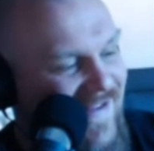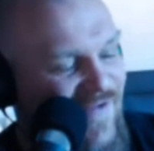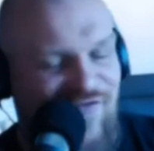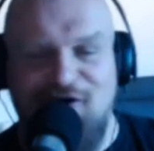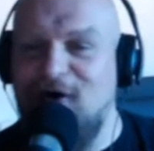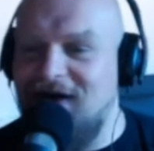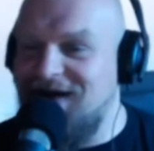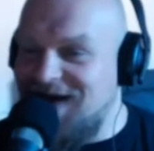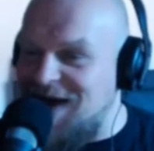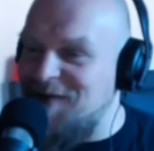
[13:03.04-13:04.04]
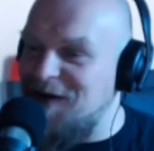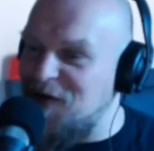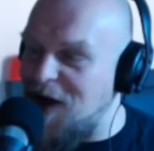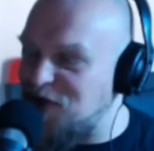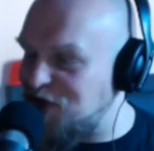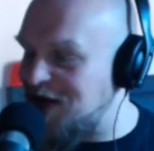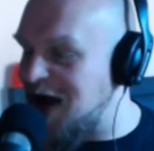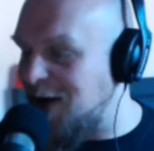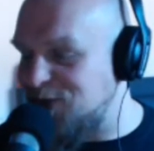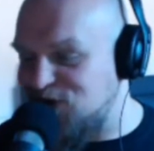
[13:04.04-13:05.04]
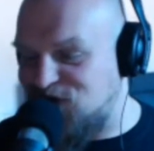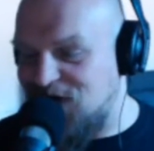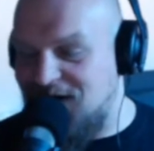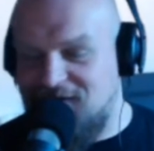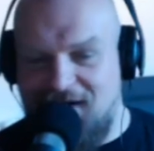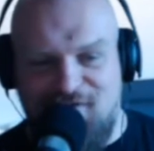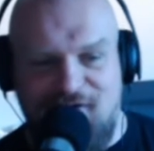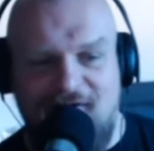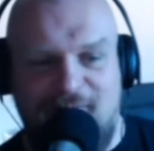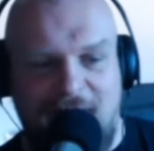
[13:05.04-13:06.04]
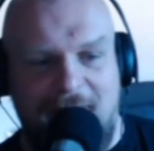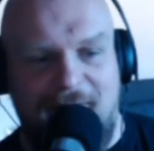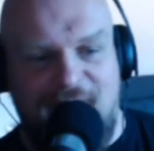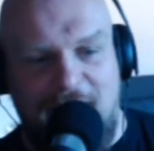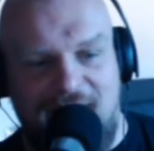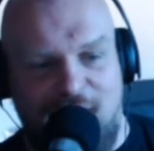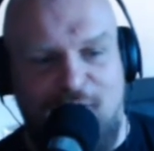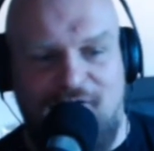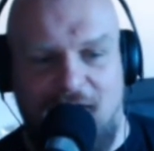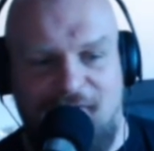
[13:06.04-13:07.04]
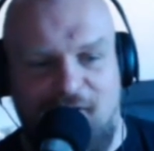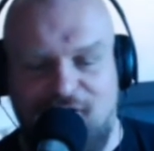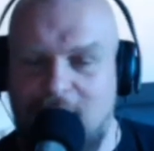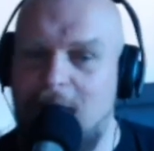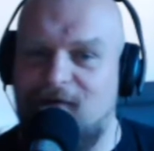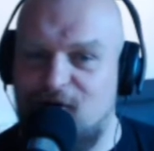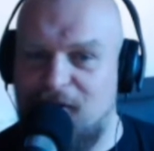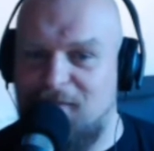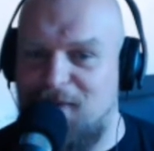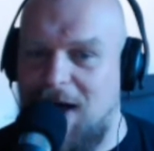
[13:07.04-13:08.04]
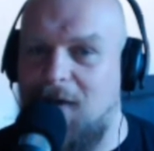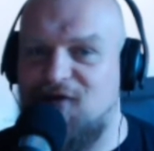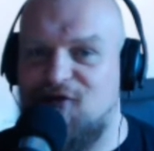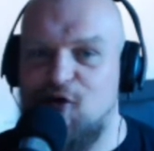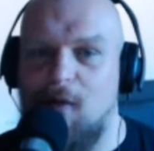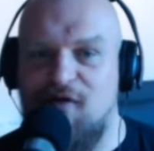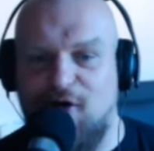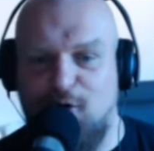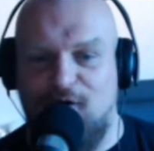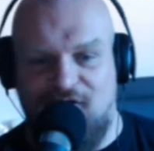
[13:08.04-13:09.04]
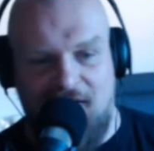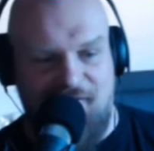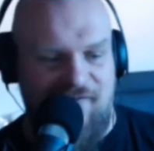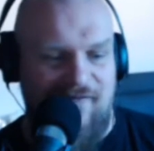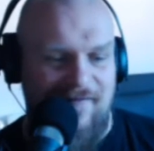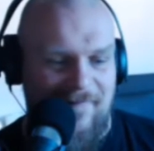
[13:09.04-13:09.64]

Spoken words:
So, I mean, other than ham, Sandy, let's speak to your good self first. How have you been, pal? What's new with your good self?